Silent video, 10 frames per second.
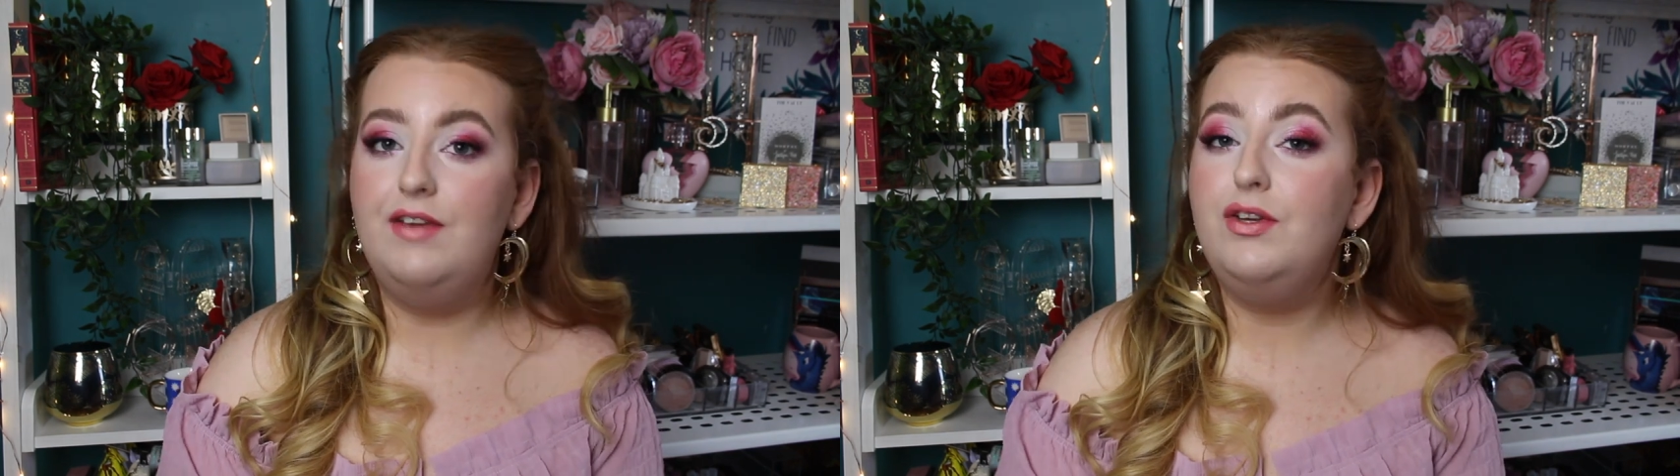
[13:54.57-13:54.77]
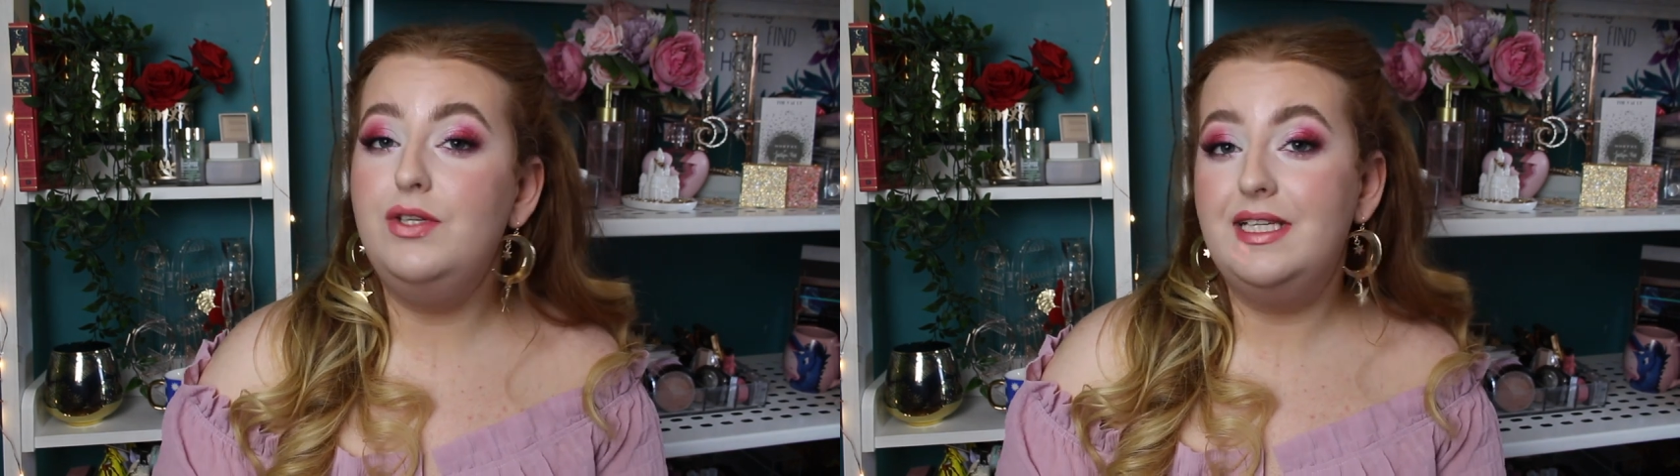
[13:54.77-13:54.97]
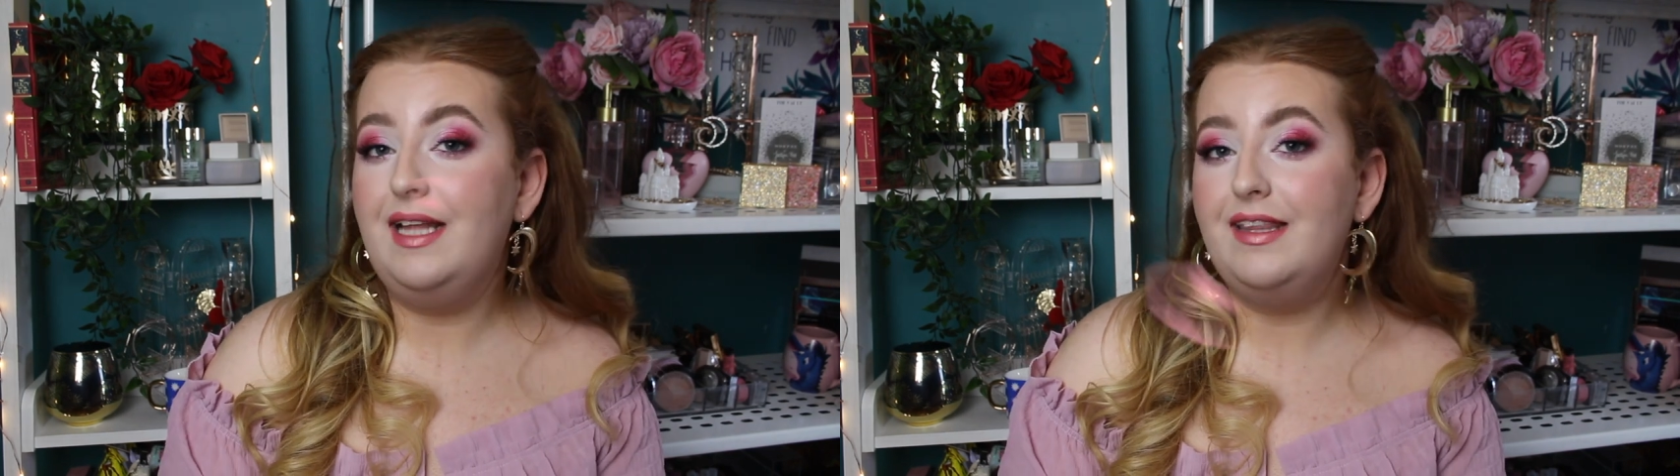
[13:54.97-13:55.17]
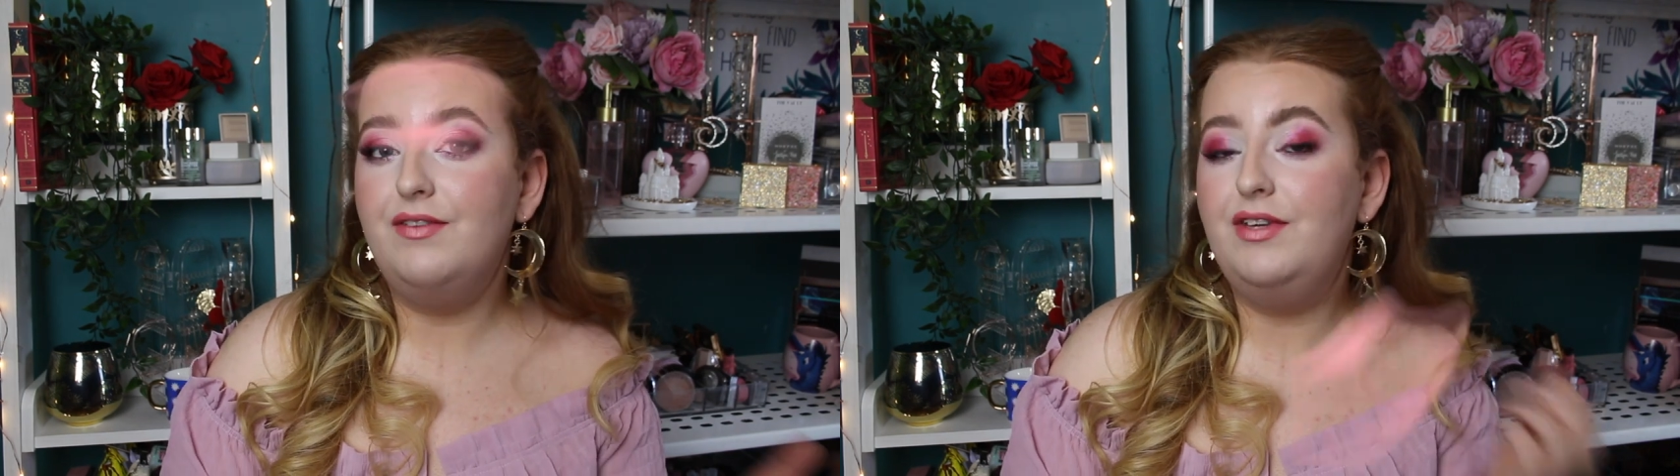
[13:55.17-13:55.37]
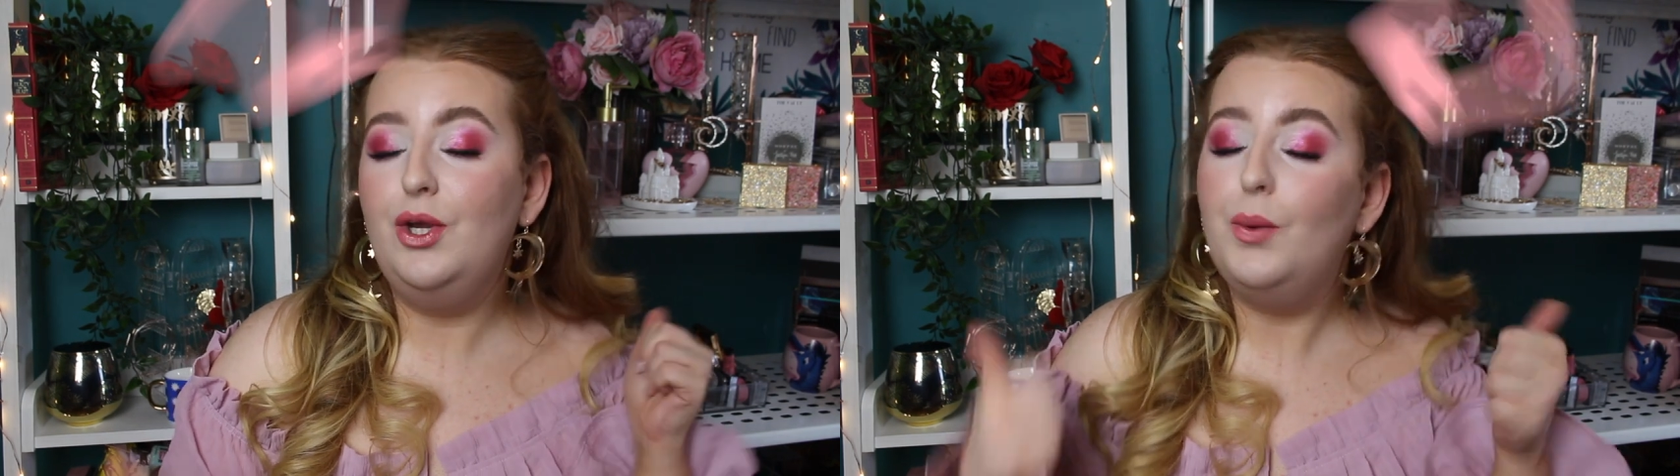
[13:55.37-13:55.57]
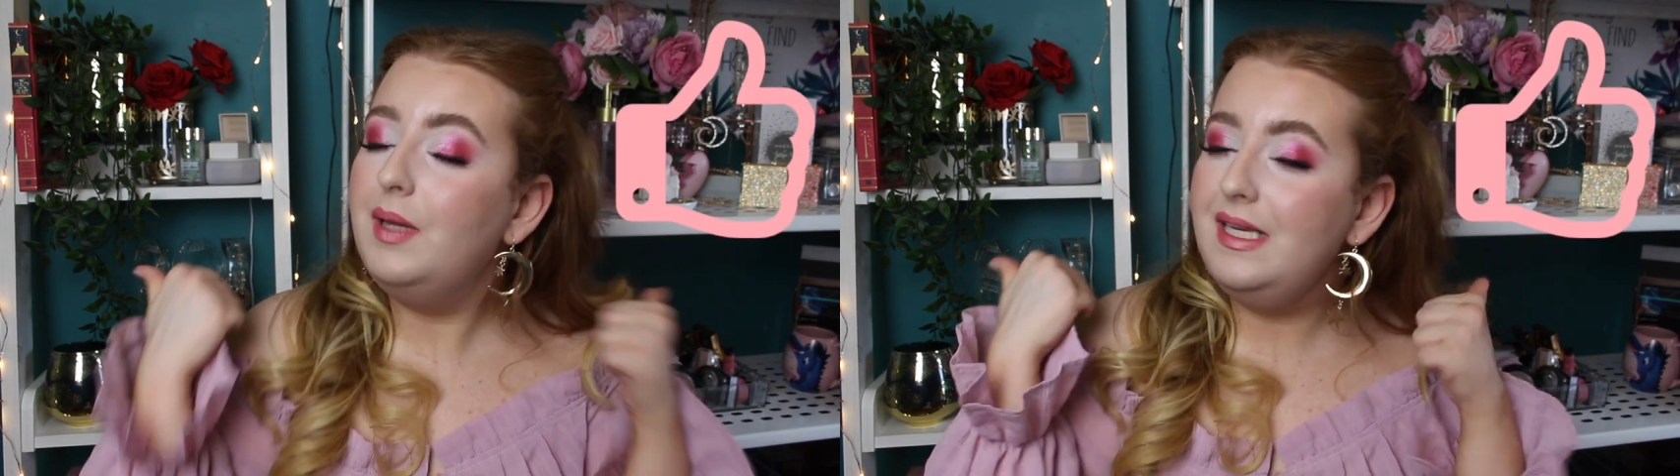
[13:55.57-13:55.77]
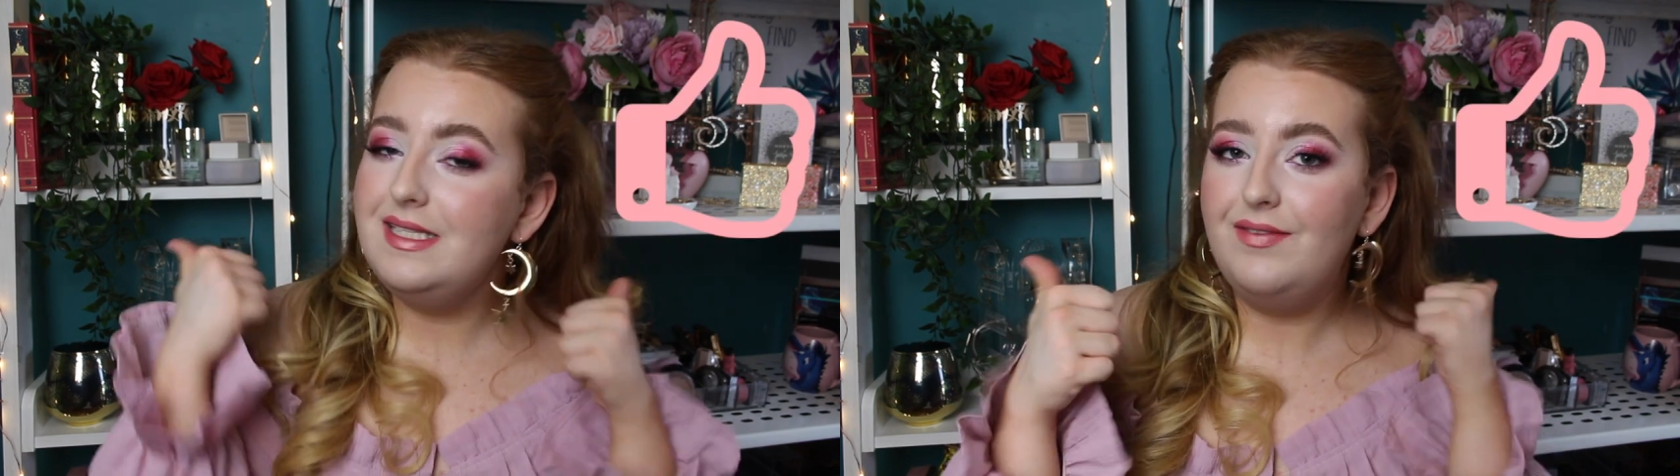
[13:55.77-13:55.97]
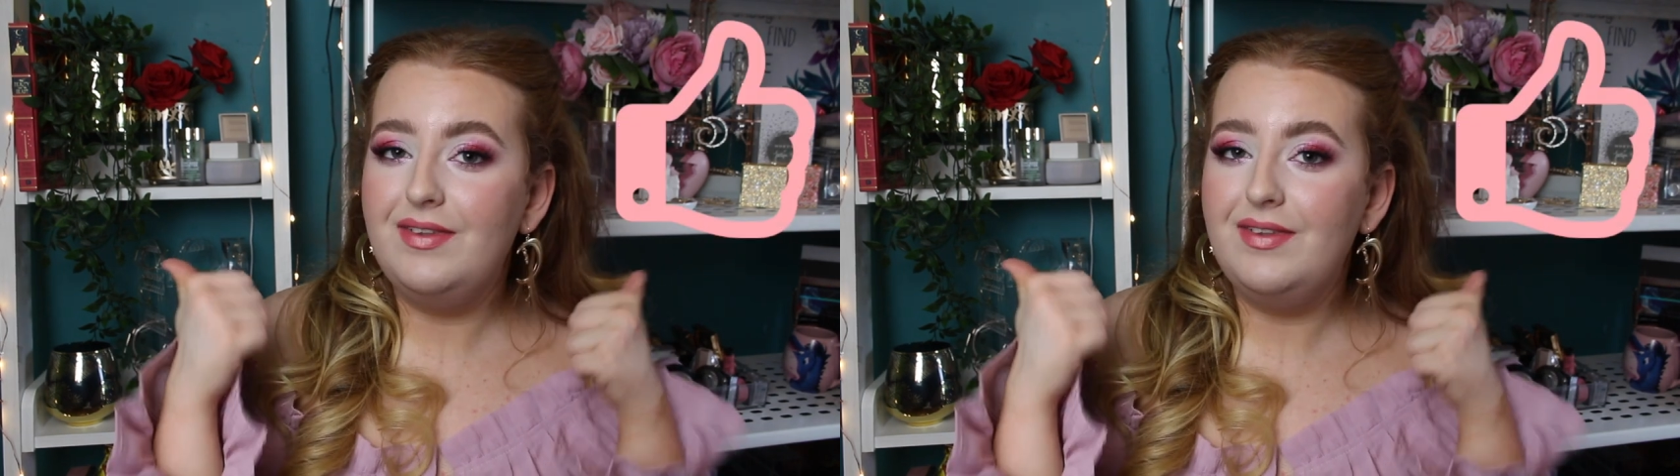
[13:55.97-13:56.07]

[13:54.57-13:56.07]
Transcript: And if you did like the video, please